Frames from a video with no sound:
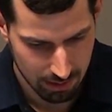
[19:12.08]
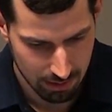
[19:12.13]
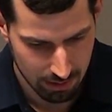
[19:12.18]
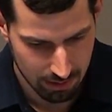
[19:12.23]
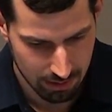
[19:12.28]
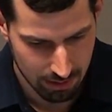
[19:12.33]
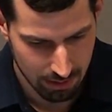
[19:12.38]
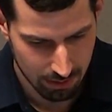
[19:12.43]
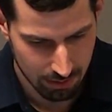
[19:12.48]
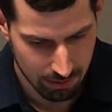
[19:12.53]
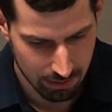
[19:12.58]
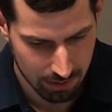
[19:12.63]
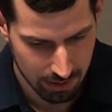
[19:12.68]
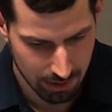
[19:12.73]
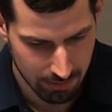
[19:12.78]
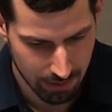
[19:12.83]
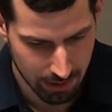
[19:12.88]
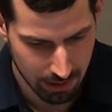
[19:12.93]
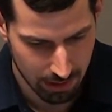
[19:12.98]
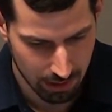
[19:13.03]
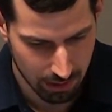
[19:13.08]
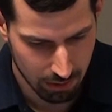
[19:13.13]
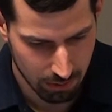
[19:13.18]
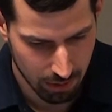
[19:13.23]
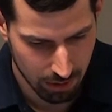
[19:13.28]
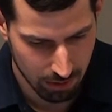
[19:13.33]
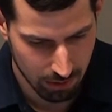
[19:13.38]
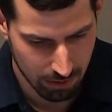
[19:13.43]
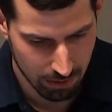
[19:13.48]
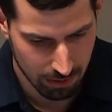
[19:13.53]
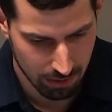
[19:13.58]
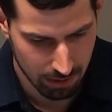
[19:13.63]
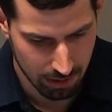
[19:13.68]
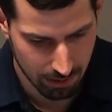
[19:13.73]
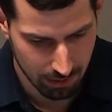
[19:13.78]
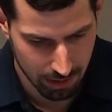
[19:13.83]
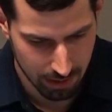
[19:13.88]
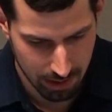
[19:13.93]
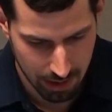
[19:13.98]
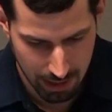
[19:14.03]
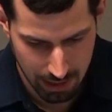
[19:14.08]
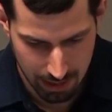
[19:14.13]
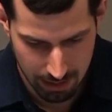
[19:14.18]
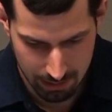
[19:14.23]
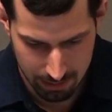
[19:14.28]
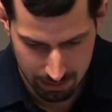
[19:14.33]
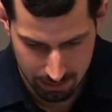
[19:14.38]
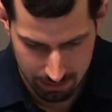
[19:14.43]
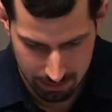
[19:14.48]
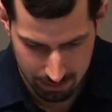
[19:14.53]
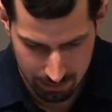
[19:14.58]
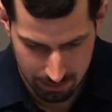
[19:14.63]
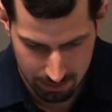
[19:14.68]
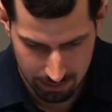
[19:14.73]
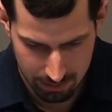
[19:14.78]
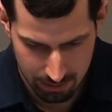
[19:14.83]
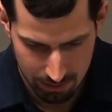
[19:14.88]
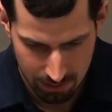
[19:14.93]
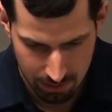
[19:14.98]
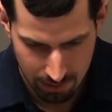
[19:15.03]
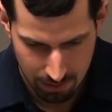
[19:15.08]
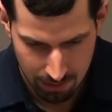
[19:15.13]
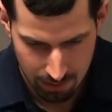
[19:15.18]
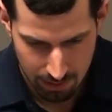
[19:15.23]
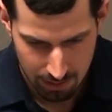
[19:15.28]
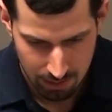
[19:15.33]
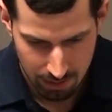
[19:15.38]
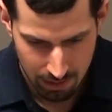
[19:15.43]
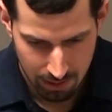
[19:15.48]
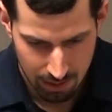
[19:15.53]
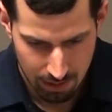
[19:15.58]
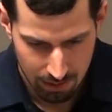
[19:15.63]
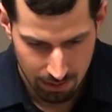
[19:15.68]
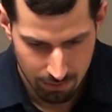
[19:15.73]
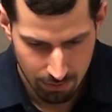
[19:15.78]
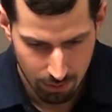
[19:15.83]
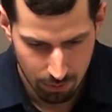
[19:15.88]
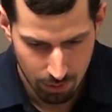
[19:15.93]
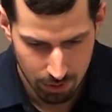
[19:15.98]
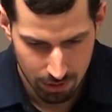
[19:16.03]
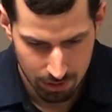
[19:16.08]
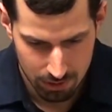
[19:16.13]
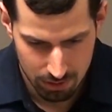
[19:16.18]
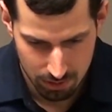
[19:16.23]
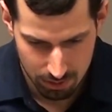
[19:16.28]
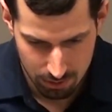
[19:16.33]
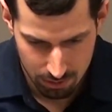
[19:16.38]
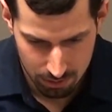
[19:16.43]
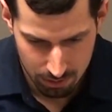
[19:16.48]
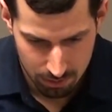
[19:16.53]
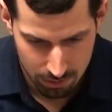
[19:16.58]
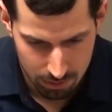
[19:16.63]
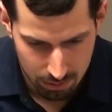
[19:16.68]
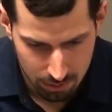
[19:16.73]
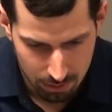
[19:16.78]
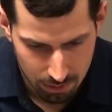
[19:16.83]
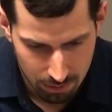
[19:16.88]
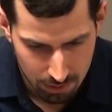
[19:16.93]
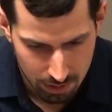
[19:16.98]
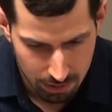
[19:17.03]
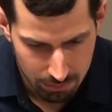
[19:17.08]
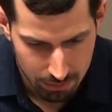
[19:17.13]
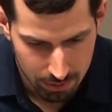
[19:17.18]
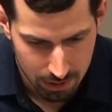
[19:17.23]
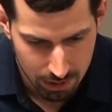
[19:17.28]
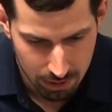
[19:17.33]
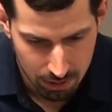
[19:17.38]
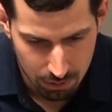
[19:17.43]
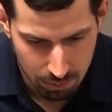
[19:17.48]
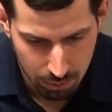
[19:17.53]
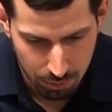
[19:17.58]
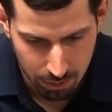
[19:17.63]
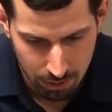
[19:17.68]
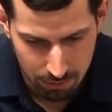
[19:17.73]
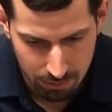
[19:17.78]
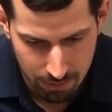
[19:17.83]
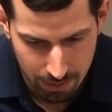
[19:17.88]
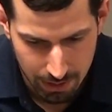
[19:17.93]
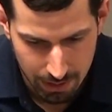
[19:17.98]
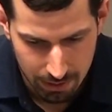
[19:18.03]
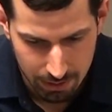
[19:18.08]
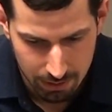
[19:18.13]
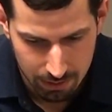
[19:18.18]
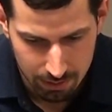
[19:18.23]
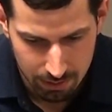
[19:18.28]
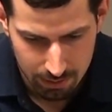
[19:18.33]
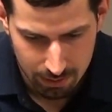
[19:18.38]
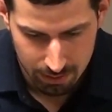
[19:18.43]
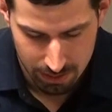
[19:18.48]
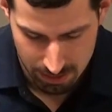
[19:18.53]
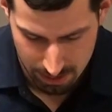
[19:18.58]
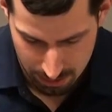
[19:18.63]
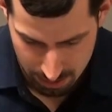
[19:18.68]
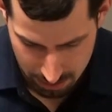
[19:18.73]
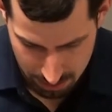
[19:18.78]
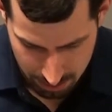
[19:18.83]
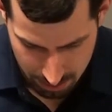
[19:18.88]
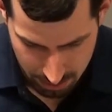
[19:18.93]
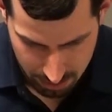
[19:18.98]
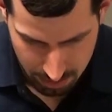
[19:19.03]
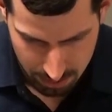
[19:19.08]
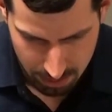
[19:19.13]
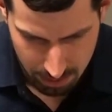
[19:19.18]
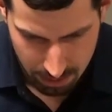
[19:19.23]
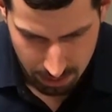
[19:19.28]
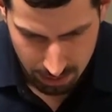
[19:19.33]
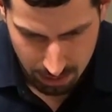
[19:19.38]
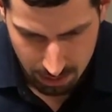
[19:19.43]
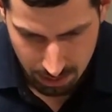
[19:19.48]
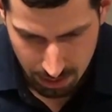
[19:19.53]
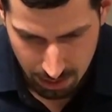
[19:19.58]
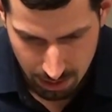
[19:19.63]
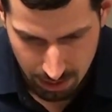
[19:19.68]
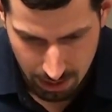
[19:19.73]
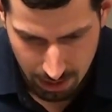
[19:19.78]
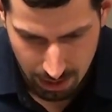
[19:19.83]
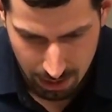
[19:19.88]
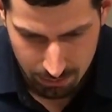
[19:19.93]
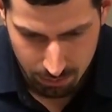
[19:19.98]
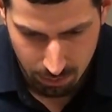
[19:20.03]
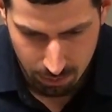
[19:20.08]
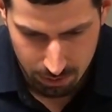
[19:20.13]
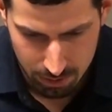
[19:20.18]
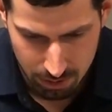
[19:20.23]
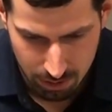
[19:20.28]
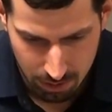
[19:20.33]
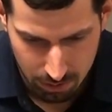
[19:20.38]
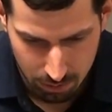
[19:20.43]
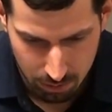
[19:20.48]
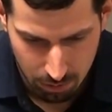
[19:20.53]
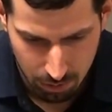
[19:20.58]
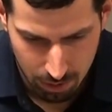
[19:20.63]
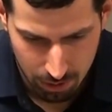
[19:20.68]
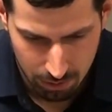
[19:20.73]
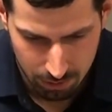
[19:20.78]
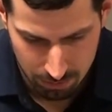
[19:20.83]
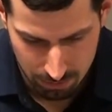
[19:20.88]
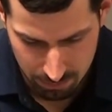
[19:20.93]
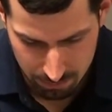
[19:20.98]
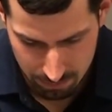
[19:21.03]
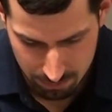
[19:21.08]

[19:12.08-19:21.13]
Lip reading: So if I hit quote, I'll get that. If I wanted to, I'm going to go to profile and have one called quote.